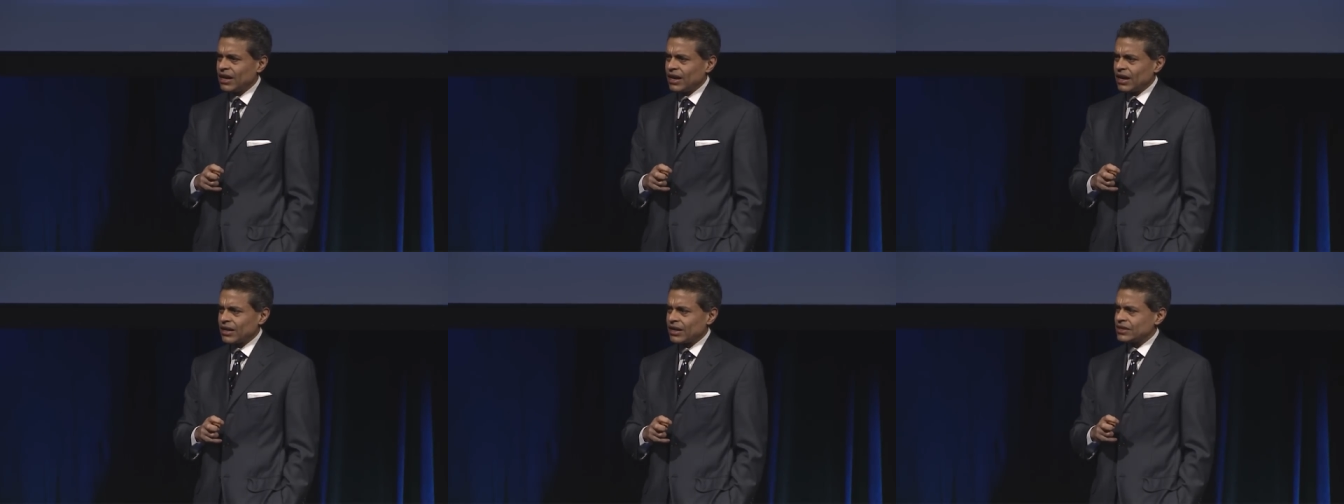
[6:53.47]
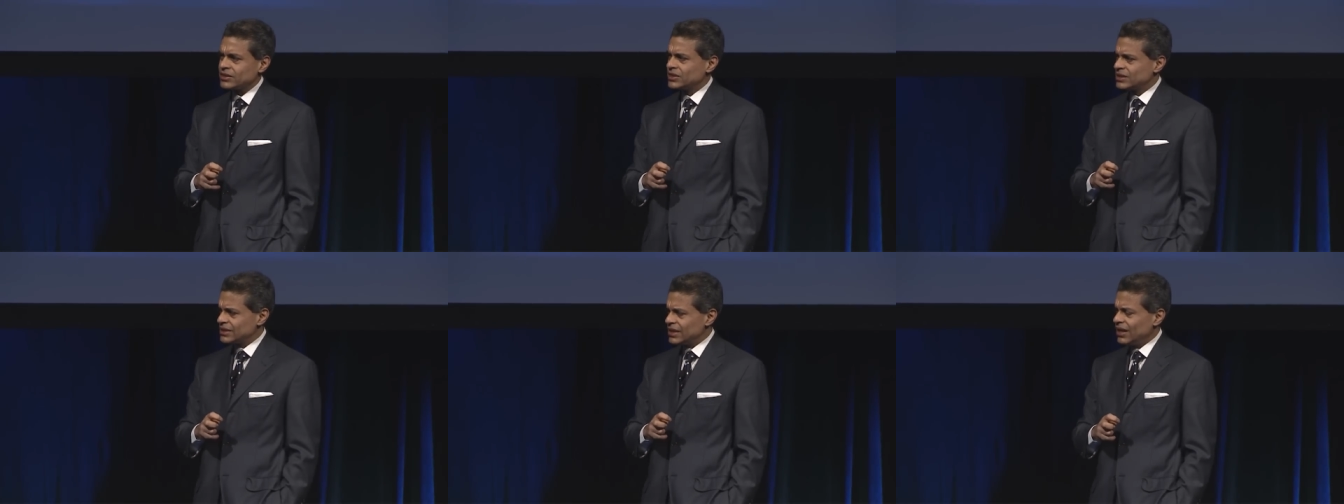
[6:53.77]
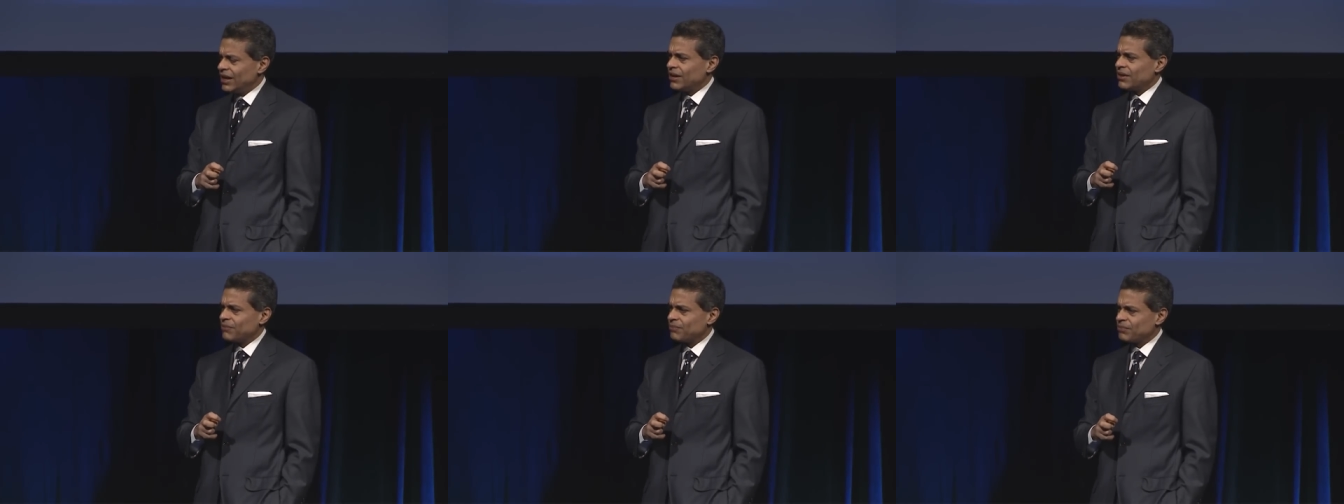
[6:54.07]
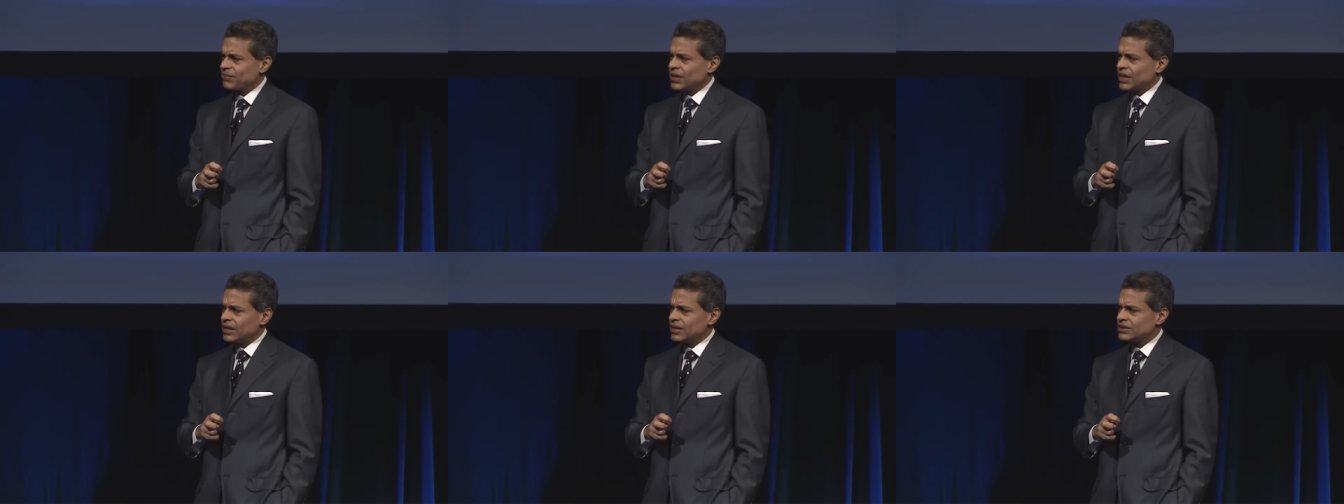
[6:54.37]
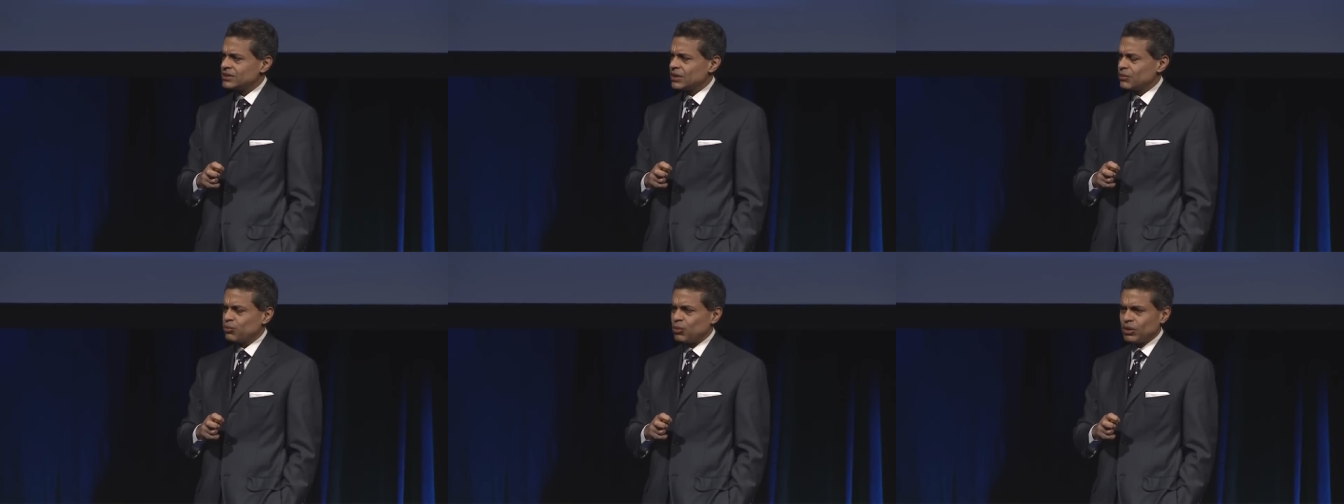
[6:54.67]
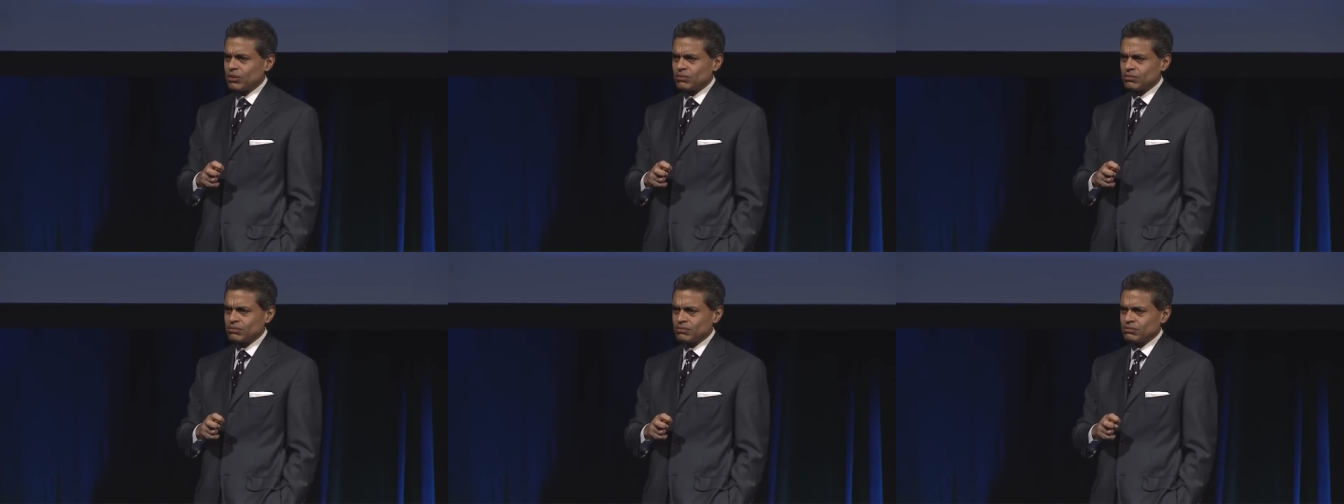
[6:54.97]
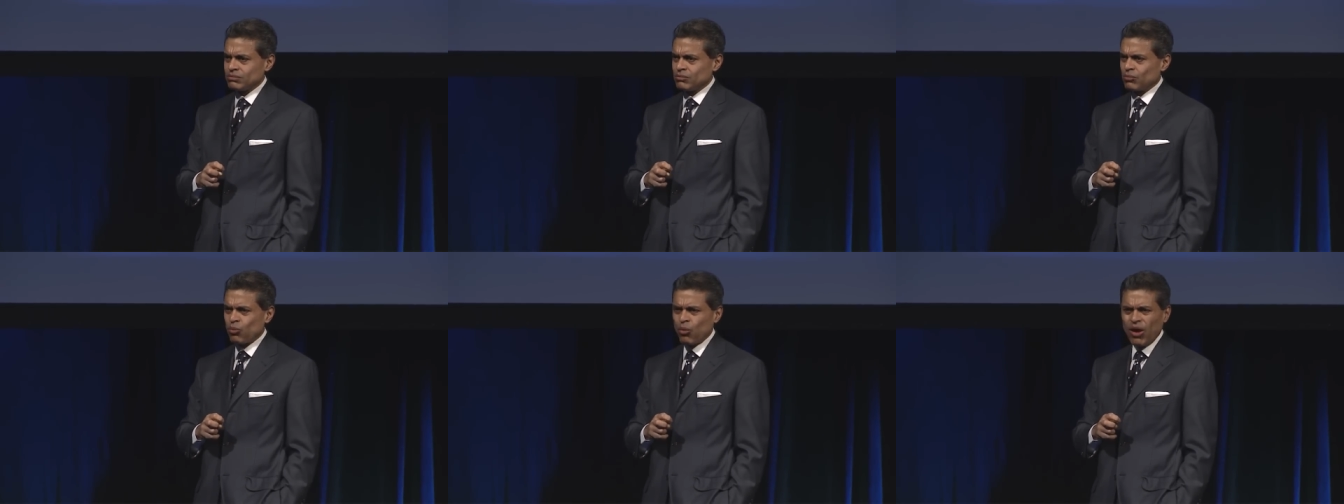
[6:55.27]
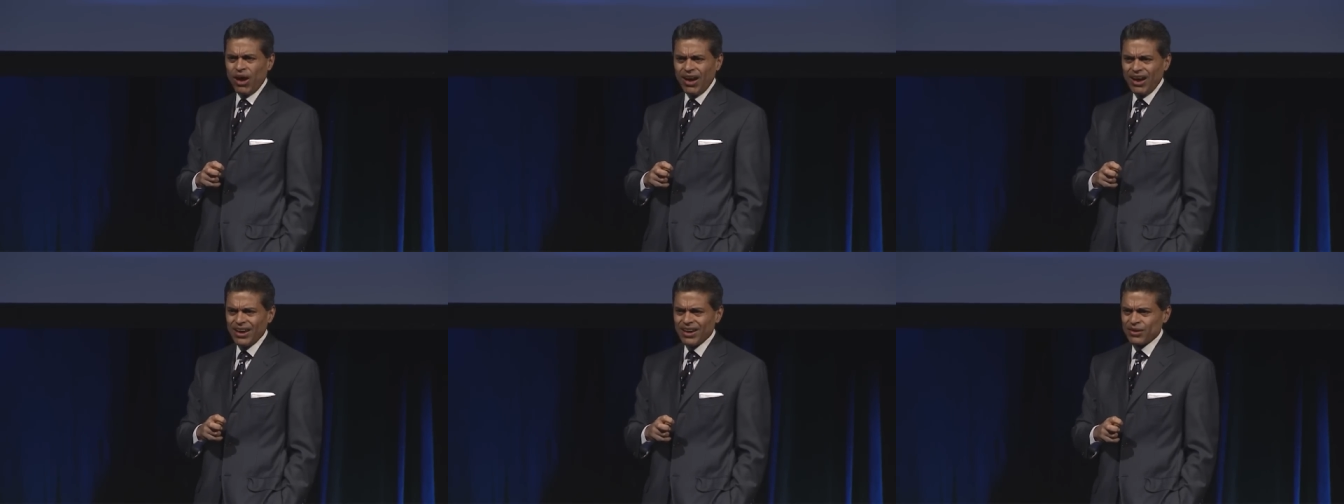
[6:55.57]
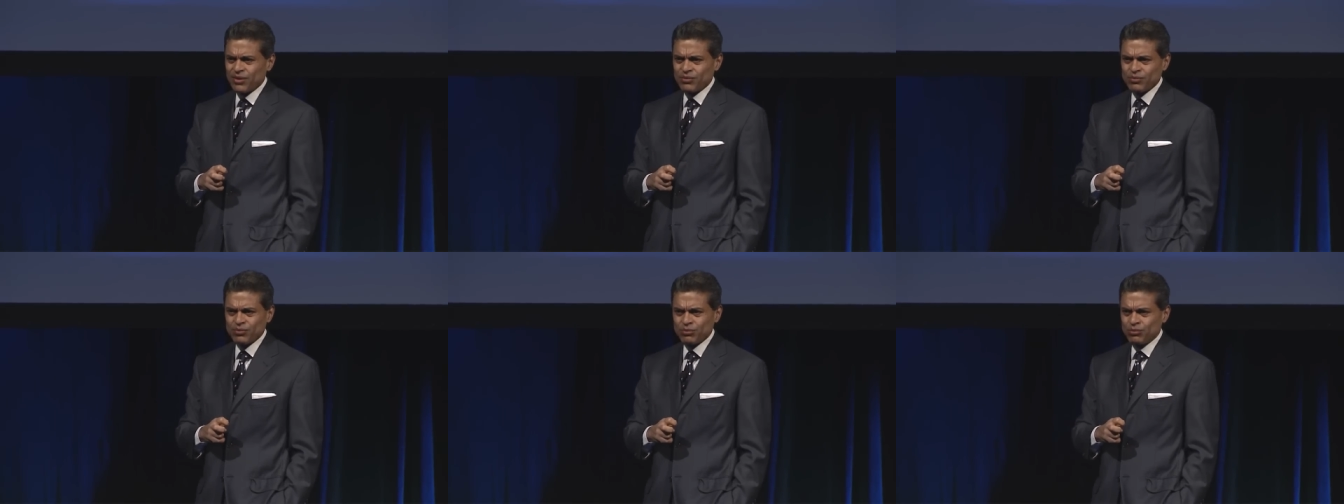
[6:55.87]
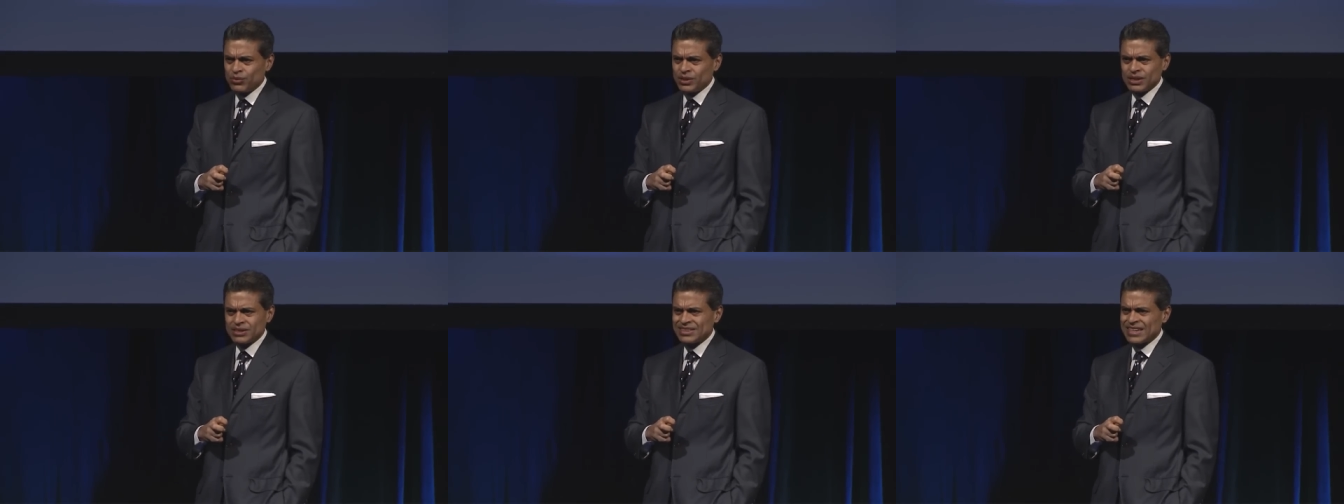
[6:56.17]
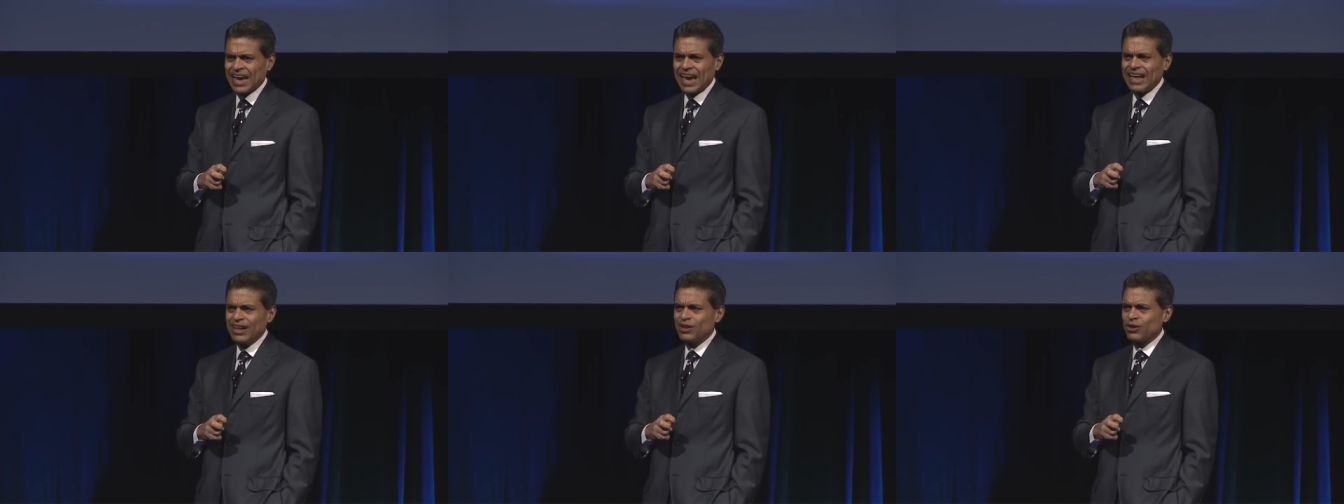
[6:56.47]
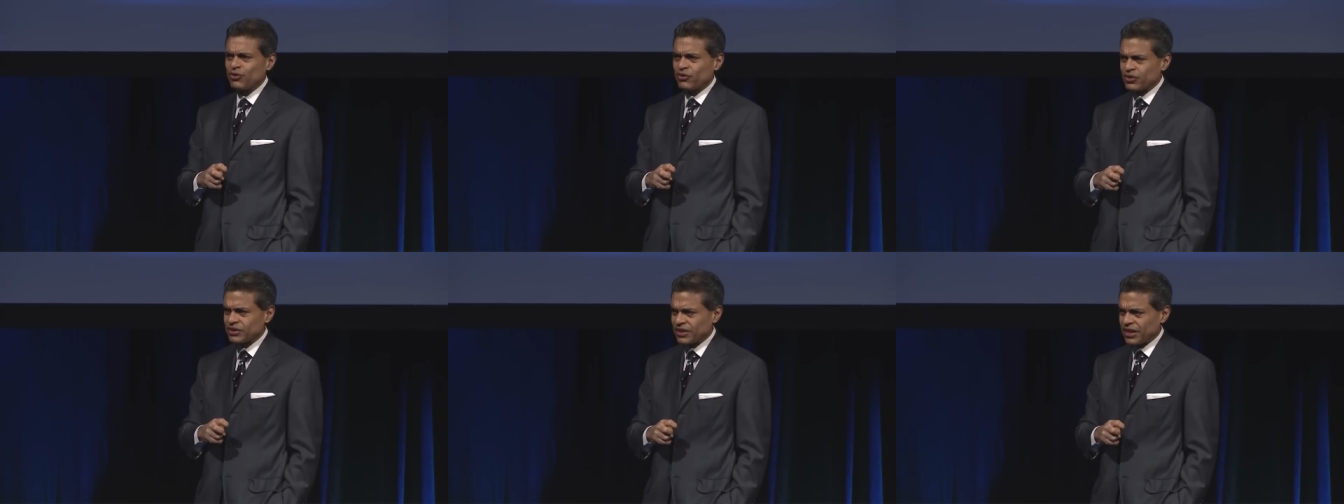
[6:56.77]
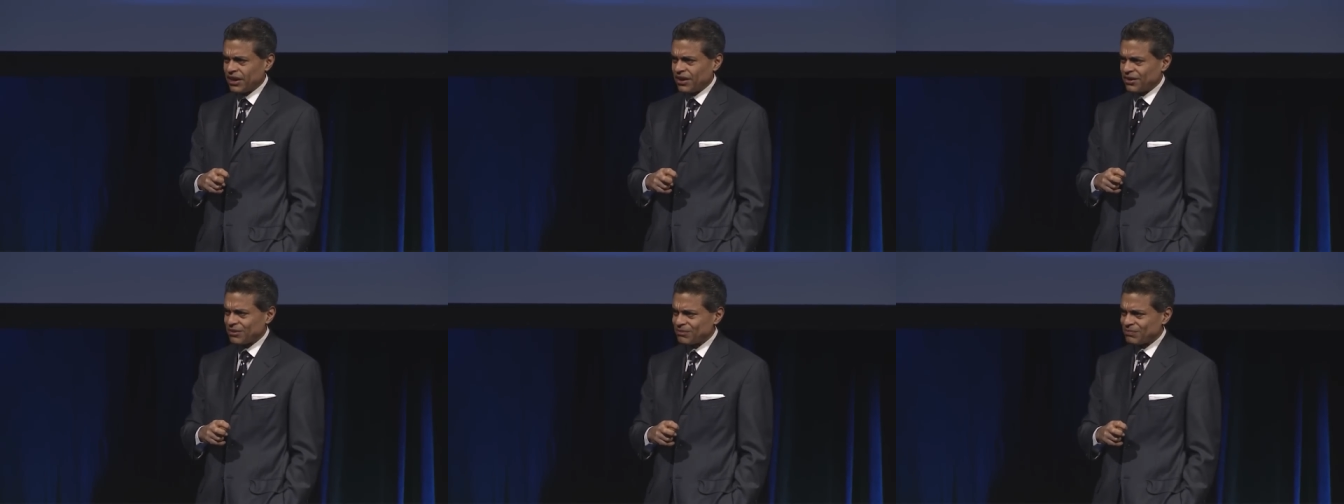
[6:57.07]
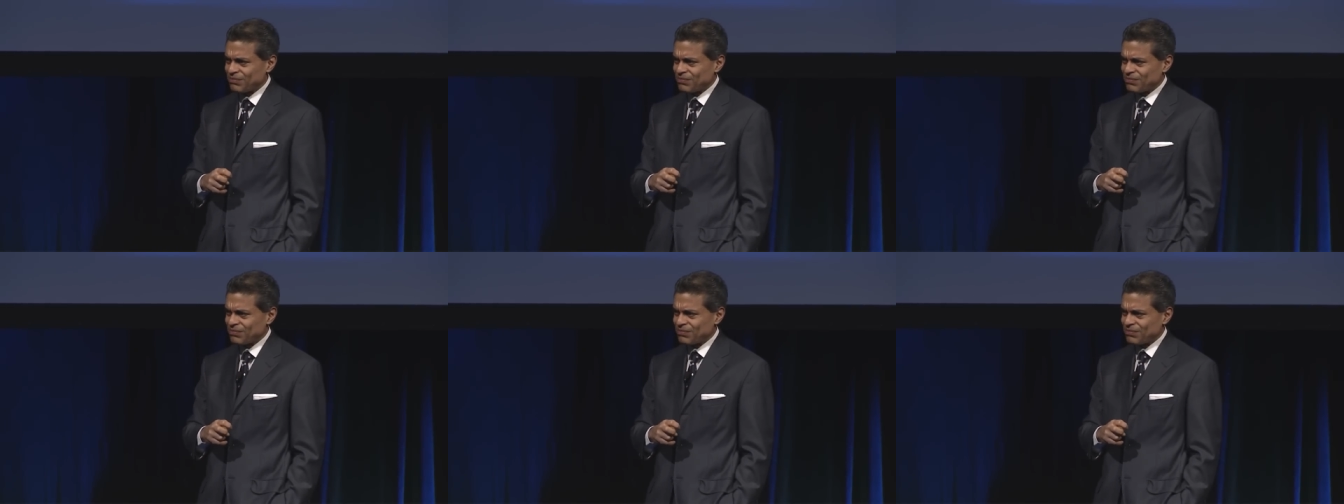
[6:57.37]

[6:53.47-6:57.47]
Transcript: And I said, yeah. He said, well, why? It's hell over there.